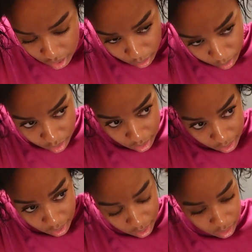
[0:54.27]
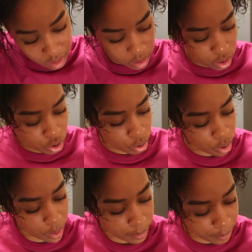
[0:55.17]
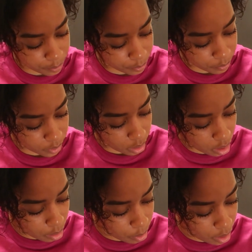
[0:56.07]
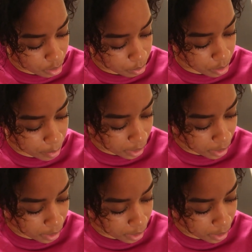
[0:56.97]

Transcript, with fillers: it was like short all around with a